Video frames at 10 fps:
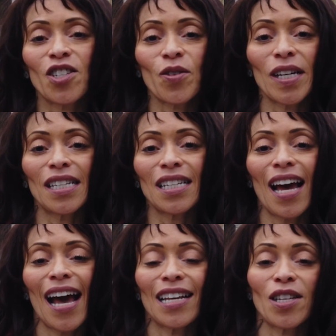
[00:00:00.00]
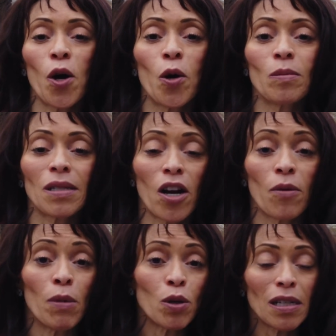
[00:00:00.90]
street has homes that are
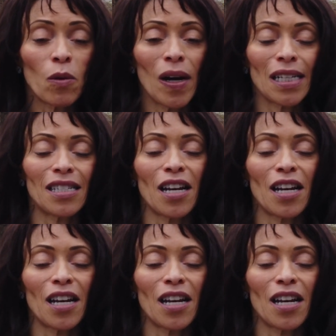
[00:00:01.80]
mostly white